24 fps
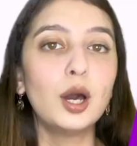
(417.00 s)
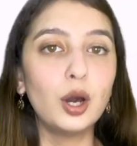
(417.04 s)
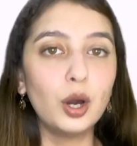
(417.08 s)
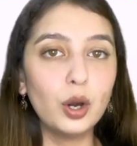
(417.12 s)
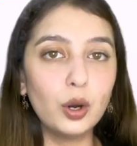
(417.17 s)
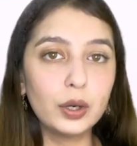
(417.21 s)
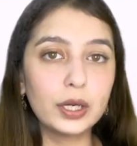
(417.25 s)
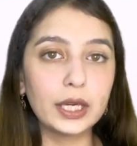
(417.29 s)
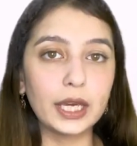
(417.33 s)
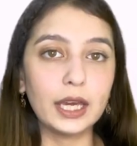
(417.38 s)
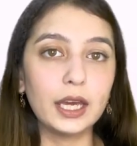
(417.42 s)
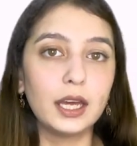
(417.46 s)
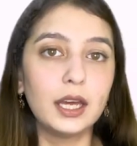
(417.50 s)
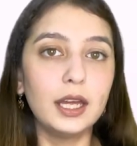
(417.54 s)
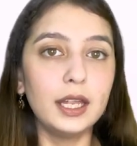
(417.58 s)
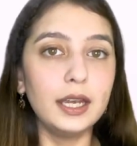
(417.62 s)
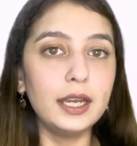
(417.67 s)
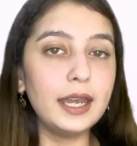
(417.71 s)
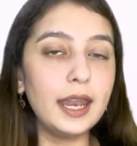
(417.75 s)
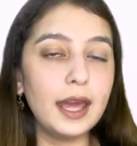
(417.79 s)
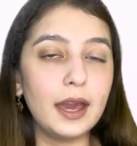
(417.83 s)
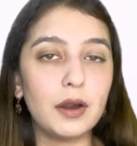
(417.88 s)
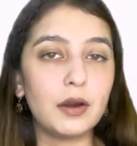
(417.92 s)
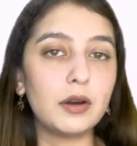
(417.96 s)
Okay,
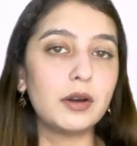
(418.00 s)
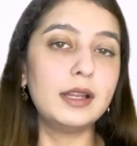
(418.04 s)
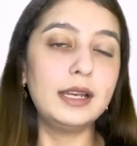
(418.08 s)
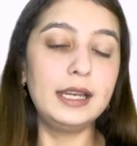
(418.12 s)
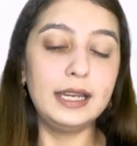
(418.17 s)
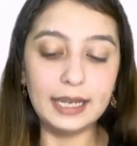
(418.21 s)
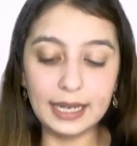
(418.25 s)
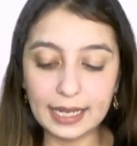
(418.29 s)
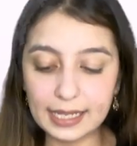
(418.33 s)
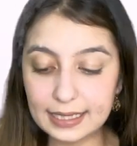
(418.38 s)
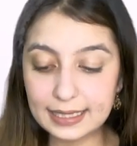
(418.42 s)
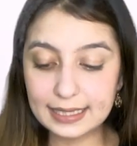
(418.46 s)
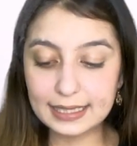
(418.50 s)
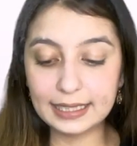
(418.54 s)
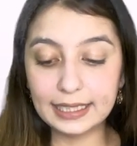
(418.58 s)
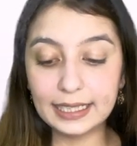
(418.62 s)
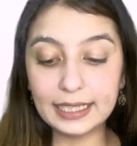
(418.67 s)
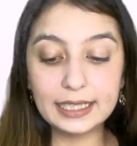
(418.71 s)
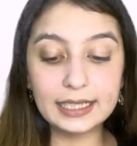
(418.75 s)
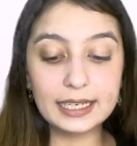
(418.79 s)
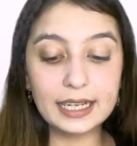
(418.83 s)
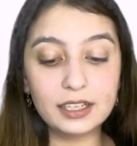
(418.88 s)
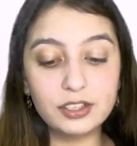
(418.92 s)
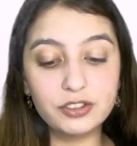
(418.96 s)
now let's see
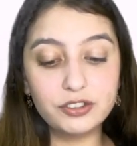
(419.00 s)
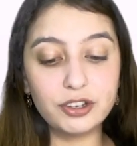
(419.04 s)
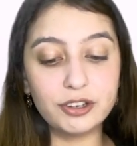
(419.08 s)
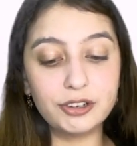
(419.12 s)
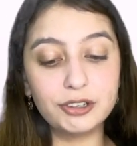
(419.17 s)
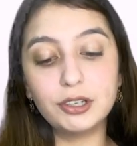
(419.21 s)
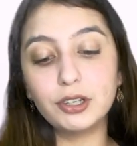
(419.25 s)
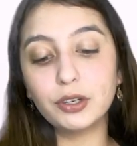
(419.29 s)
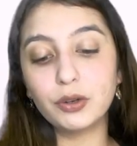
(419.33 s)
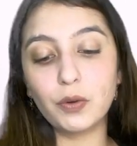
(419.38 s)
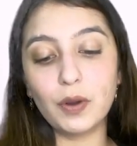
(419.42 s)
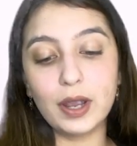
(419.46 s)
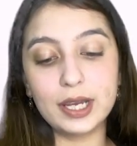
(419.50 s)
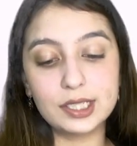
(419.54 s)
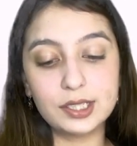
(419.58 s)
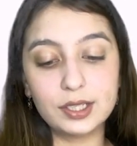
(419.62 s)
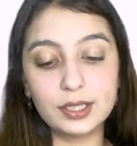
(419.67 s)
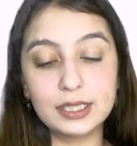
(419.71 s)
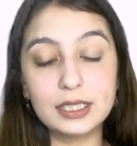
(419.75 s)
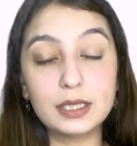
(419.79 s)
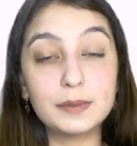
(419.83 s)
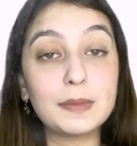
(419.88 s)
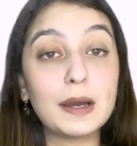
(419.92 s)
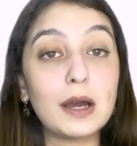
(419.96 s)
10 general
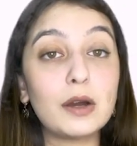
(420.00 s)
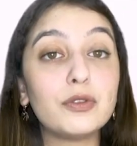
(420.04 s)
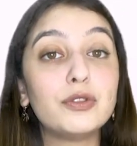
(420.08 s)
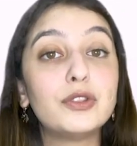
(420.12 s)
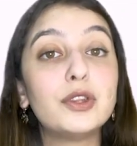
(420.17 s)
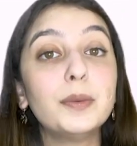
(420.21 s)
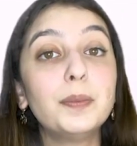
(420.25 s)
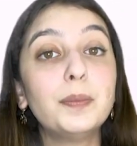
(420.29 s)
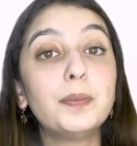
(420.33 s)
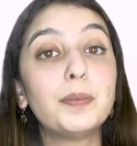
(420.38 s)
questions about the